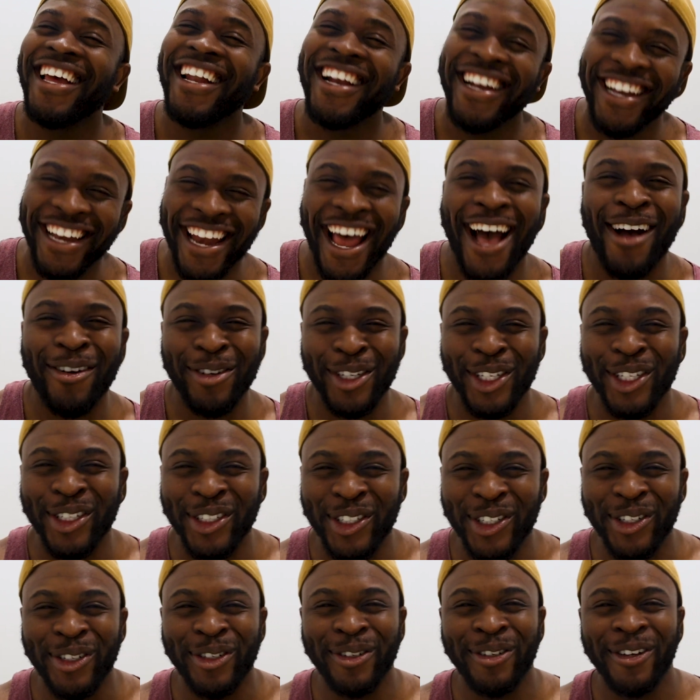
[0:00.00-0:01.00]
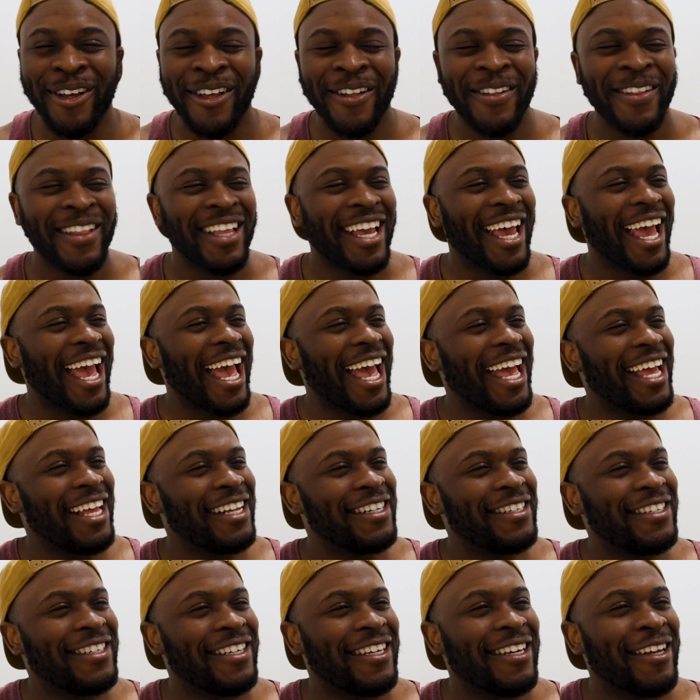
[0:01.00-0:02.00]
now you do.
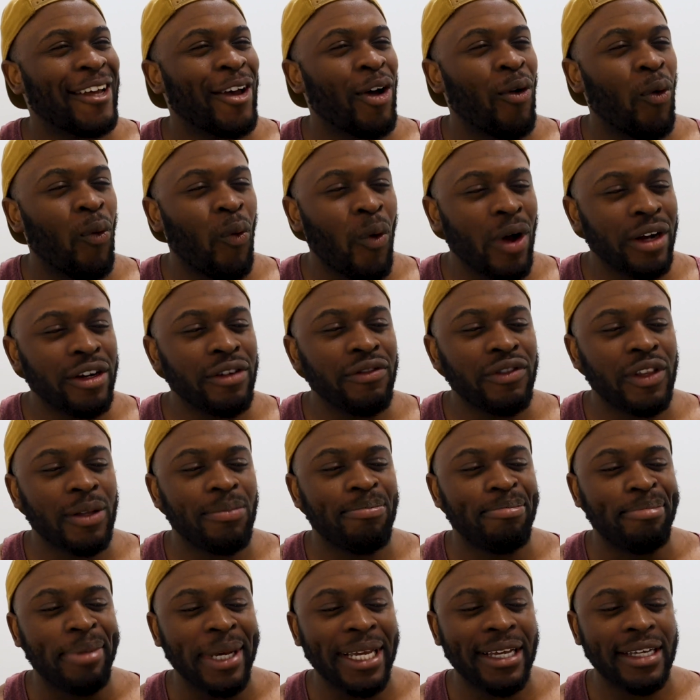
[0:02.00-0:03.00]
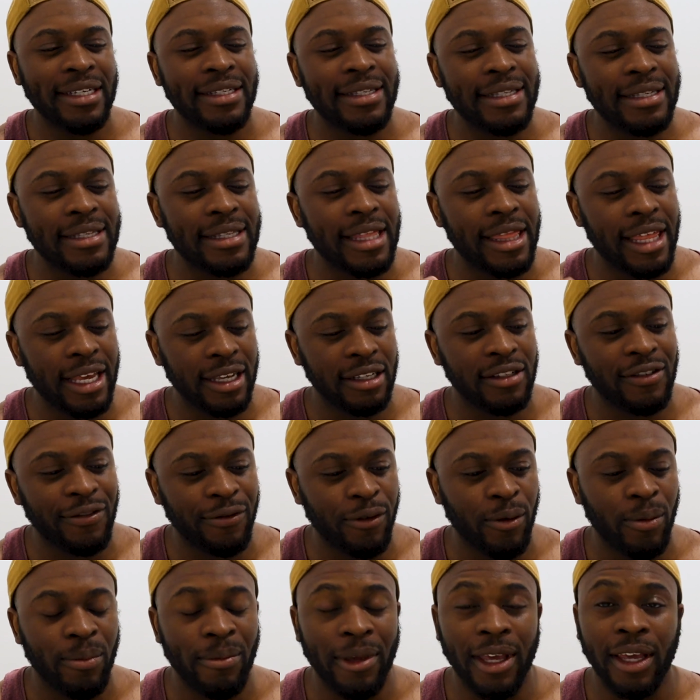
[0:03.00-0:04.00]
And one of the biggest things
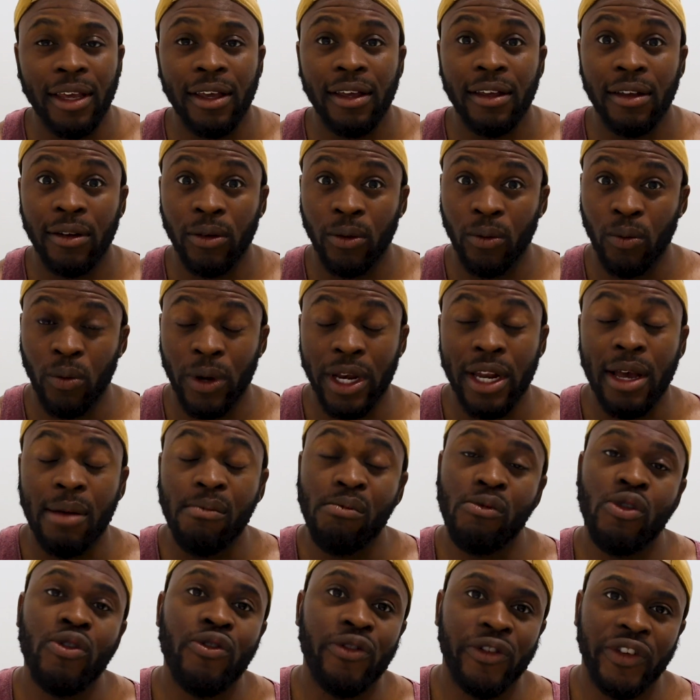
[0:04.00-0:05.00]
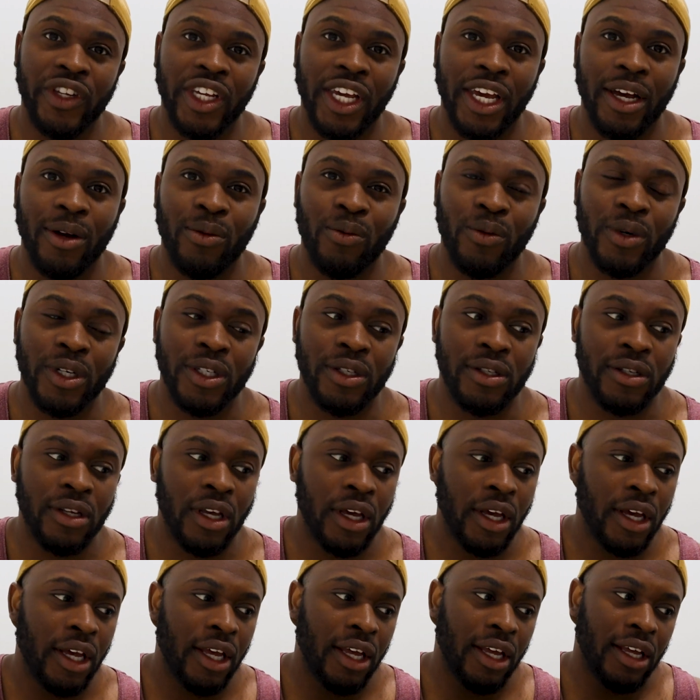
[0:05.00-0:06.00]
for me when I moved here was,
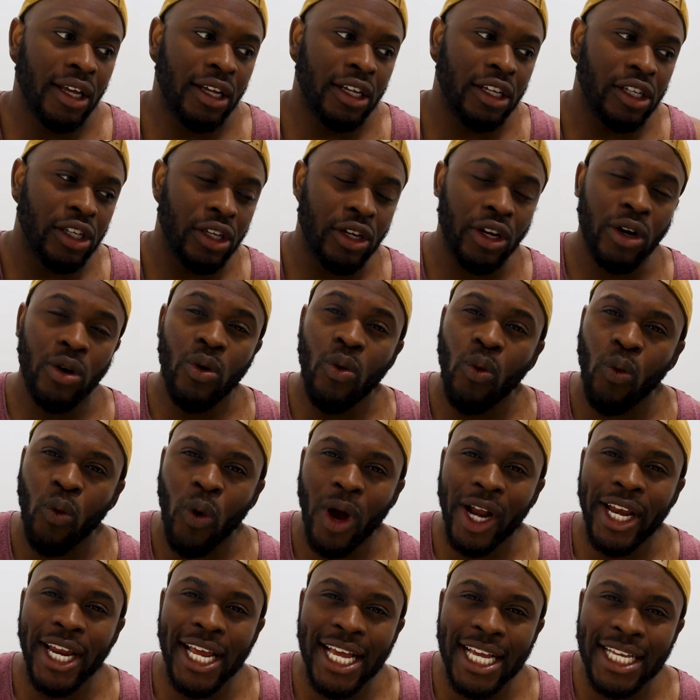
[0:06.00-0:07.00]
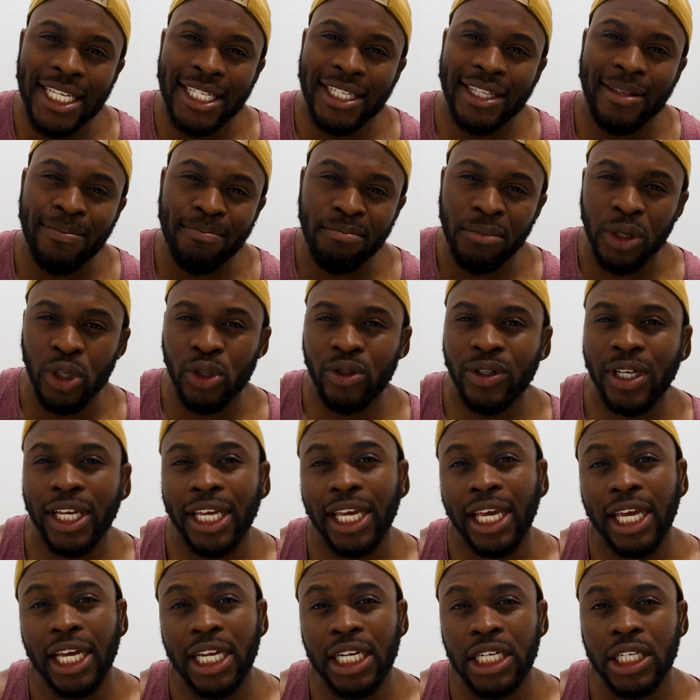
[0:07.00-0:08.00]
what is the
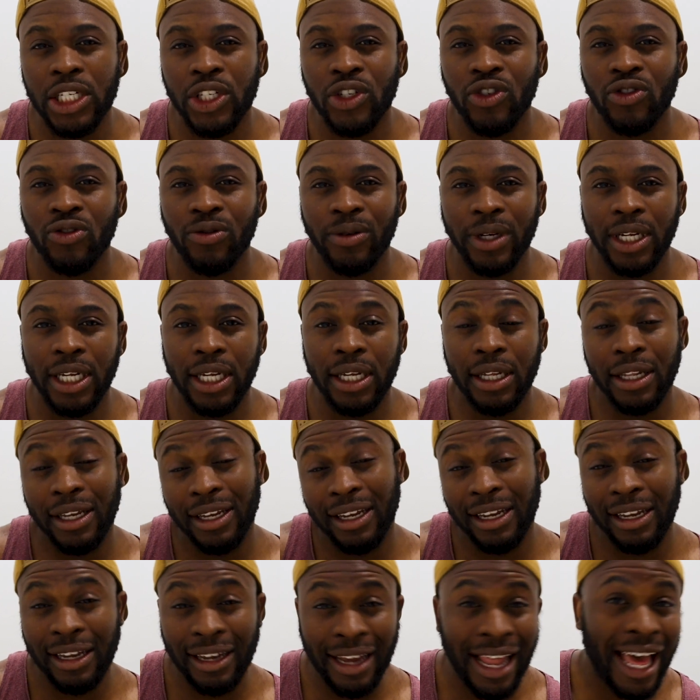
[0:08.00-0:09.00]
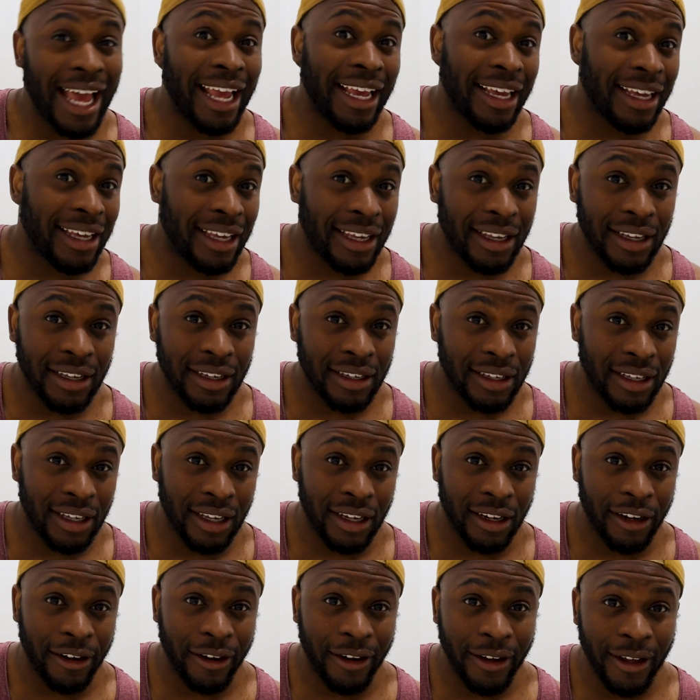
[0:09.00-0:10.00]
music industry like
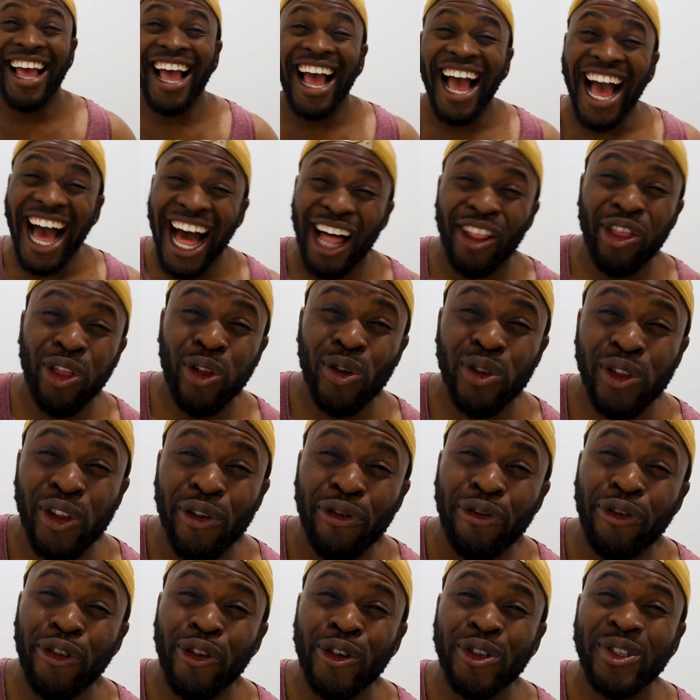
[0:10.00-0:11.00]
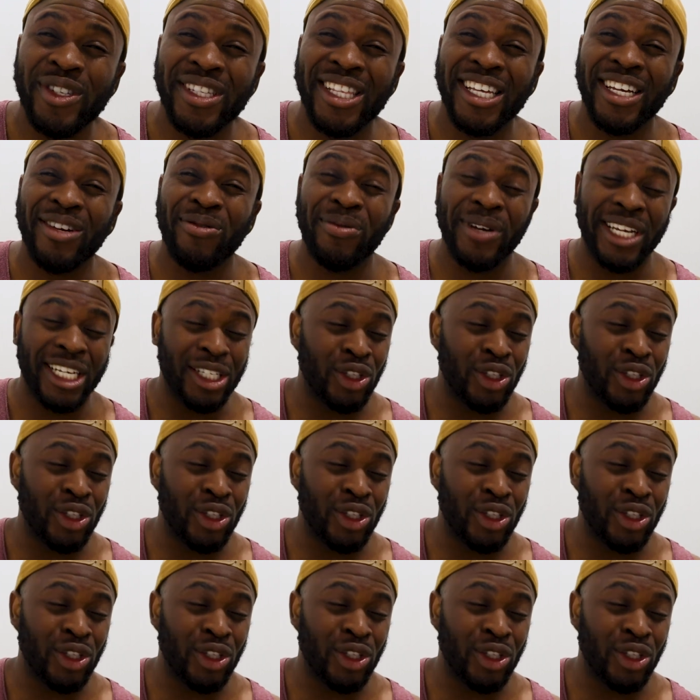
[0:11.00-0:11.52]
here? I thought the first thing we